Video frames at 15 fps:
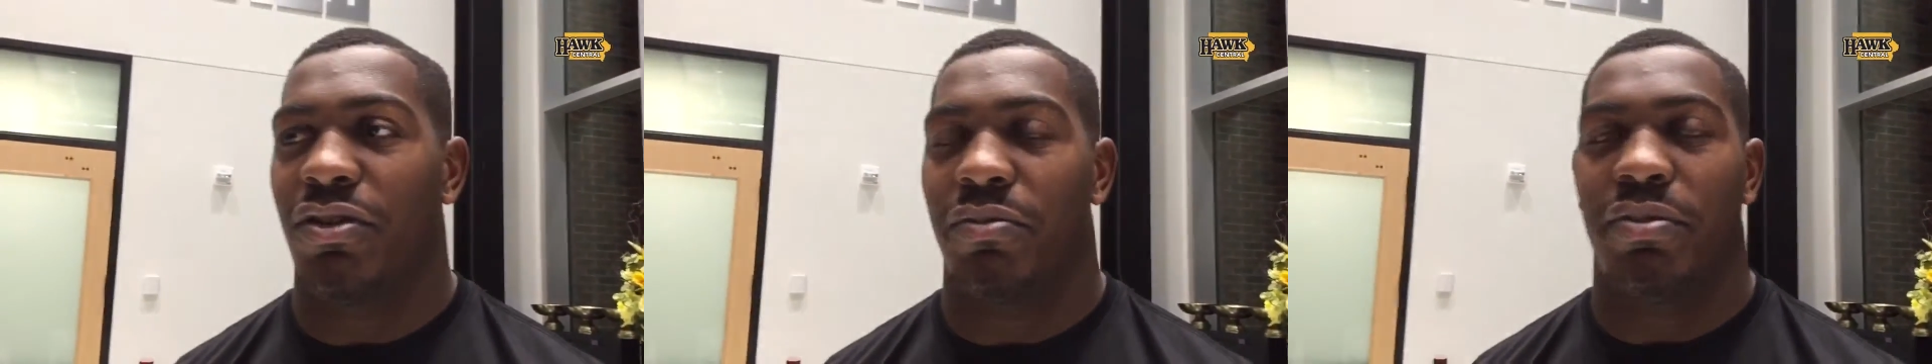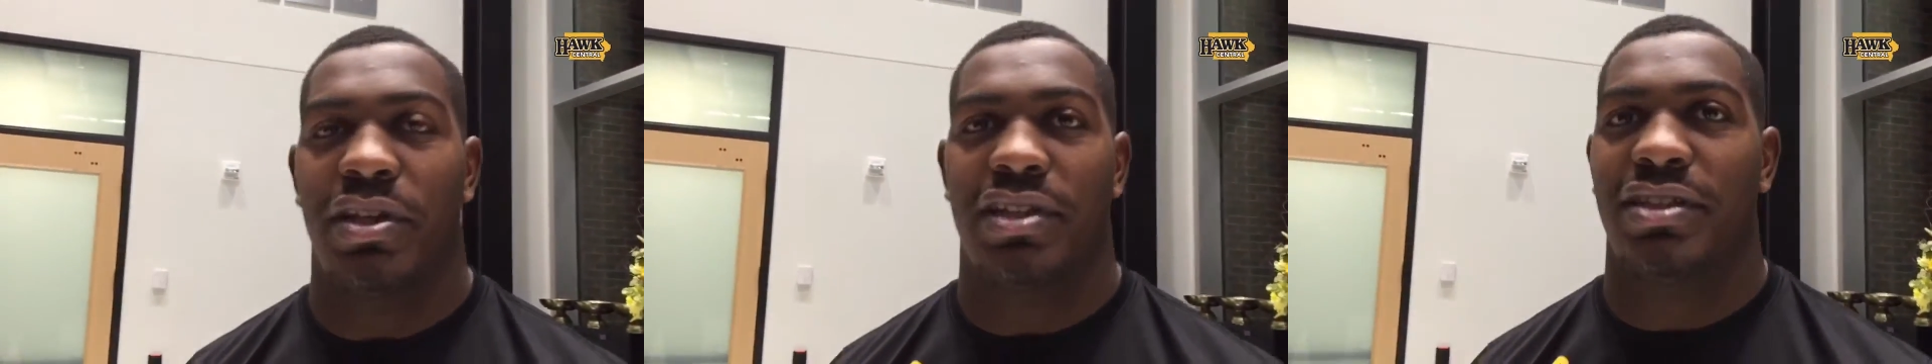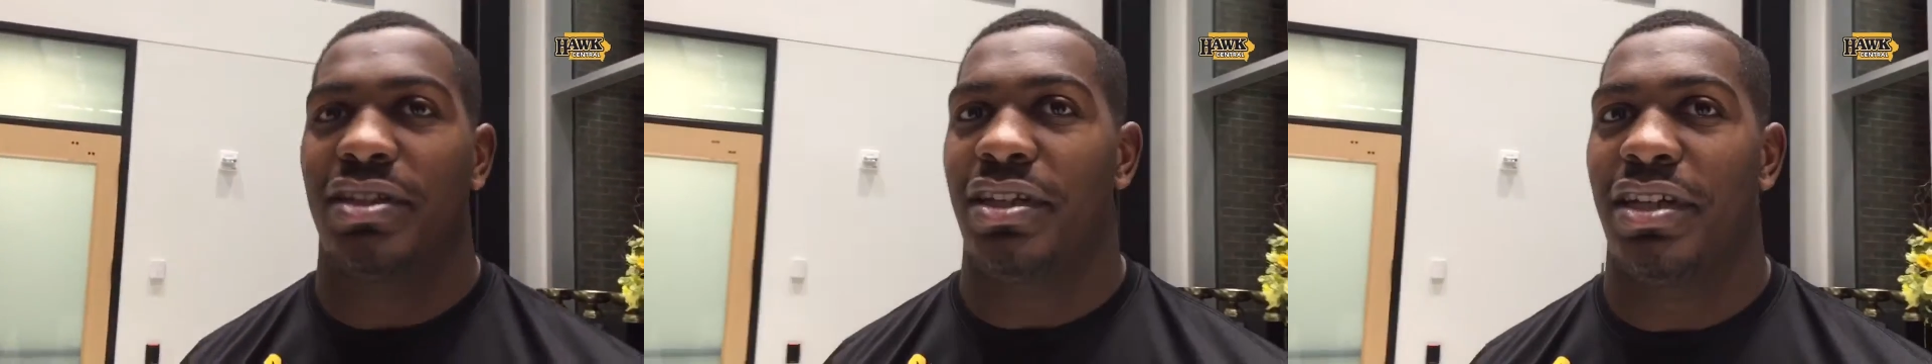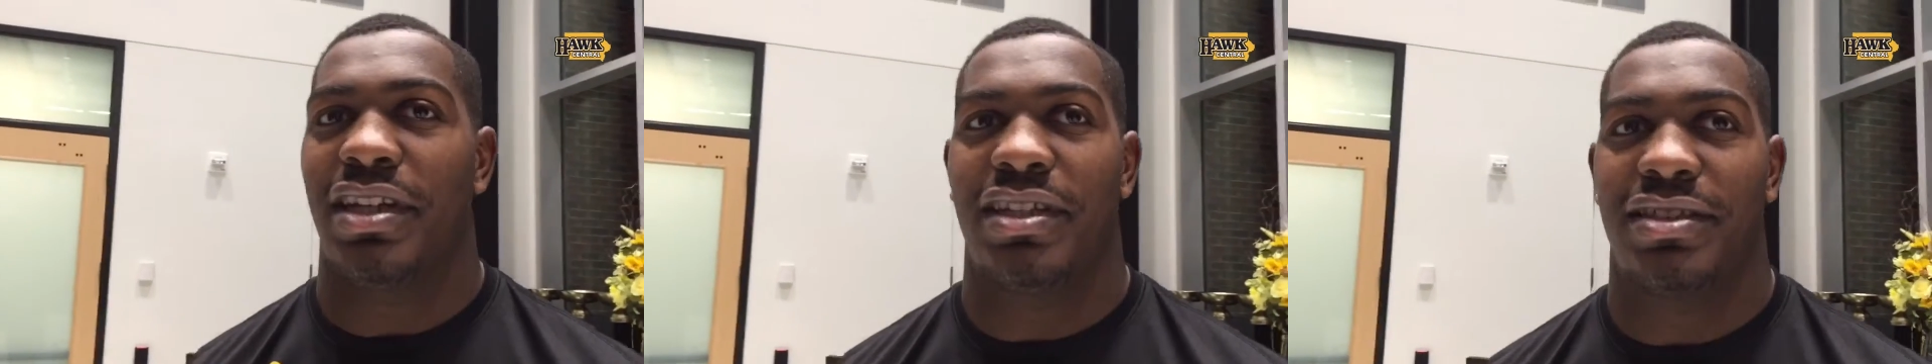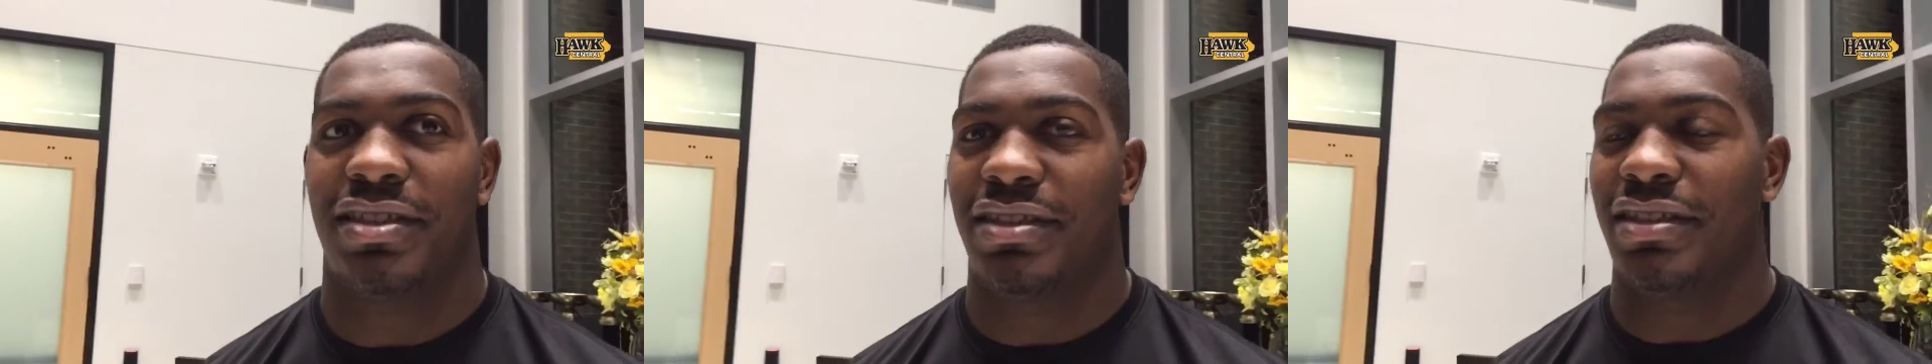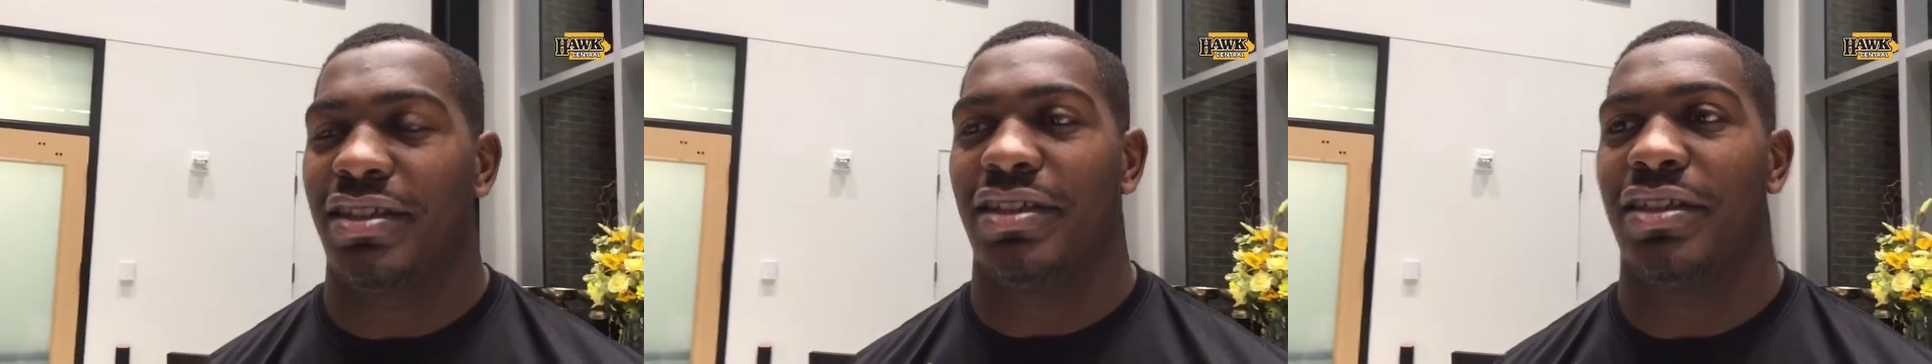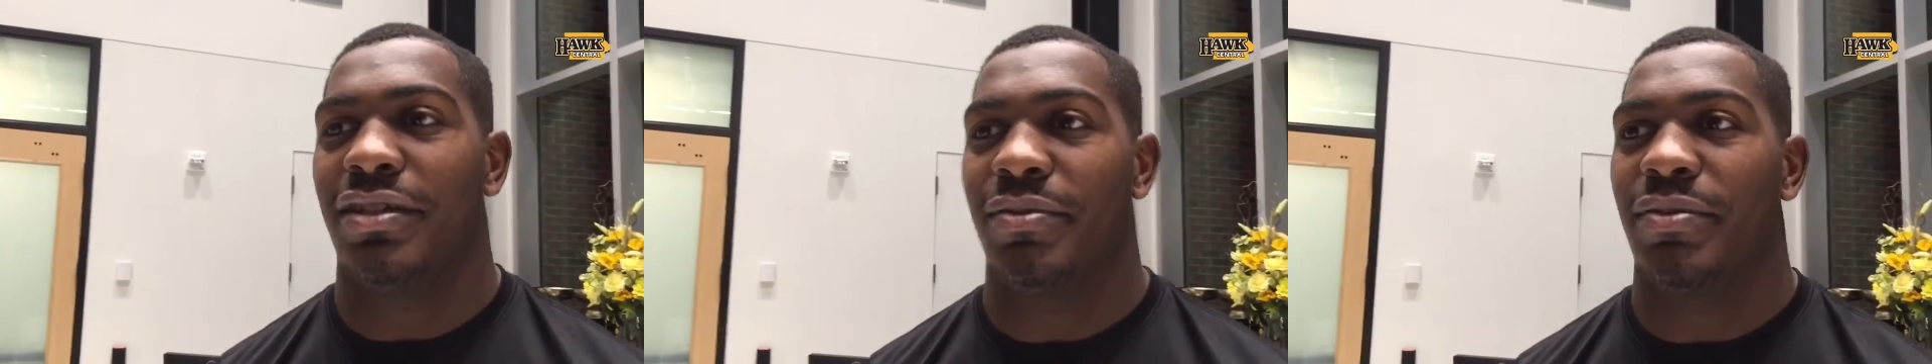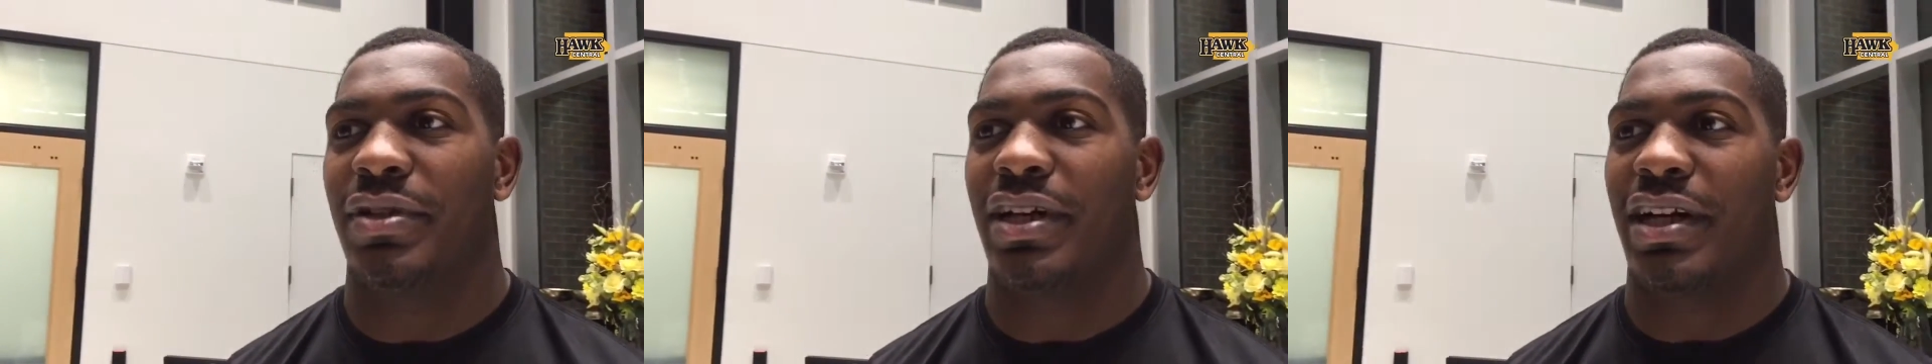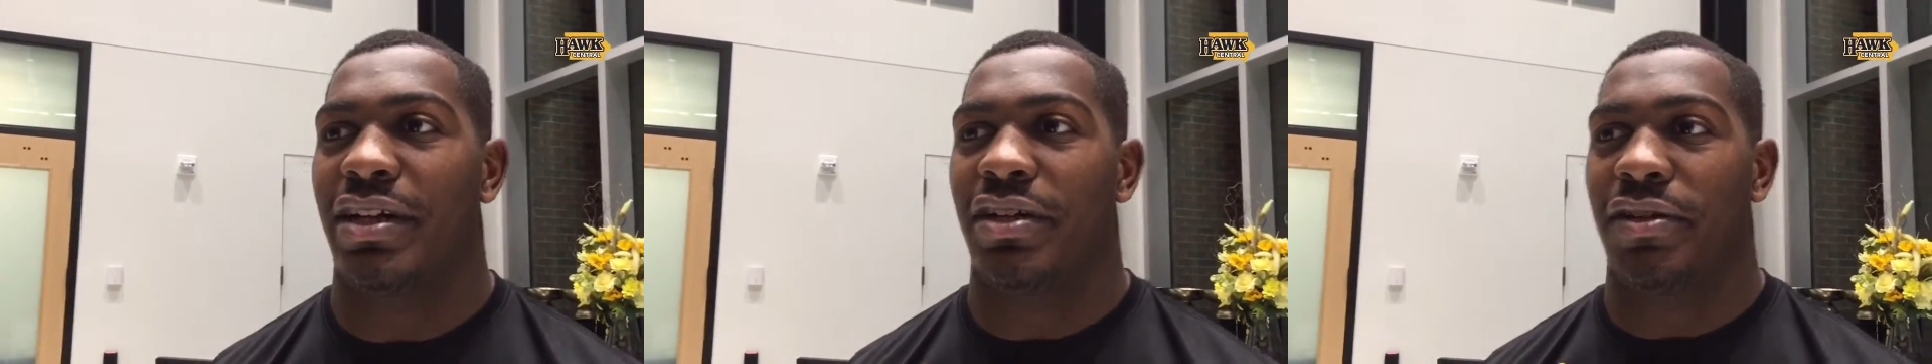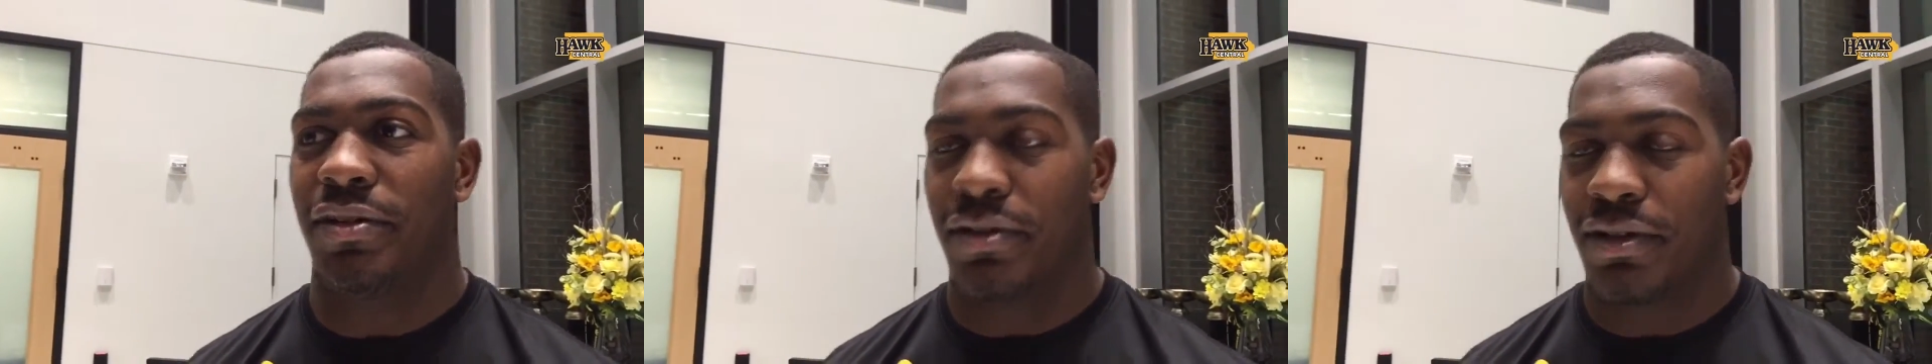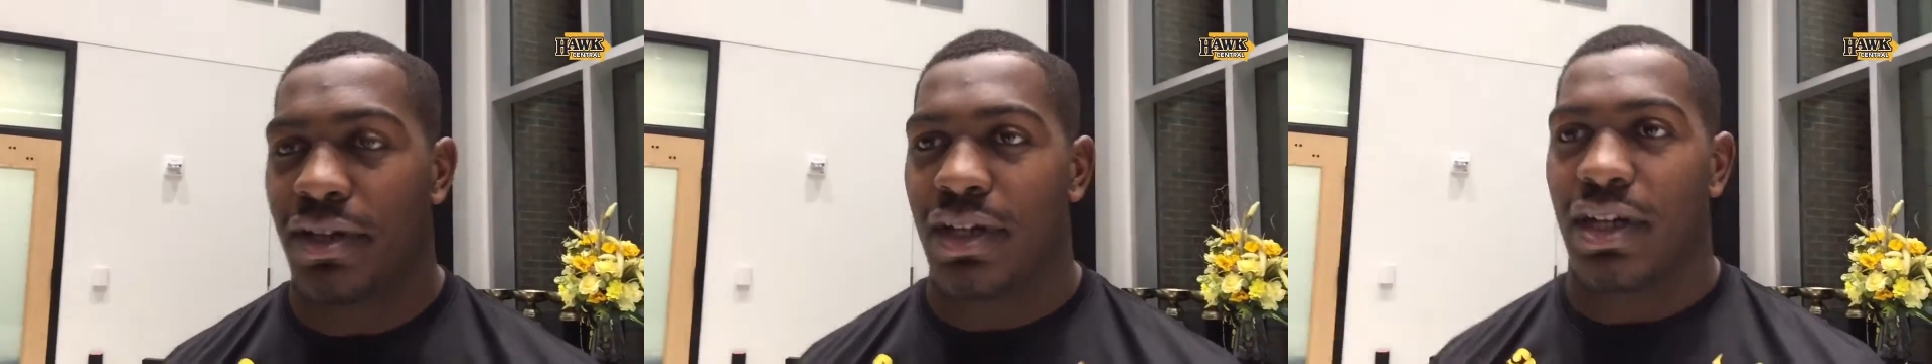on the Big Ten SEC deal, but I know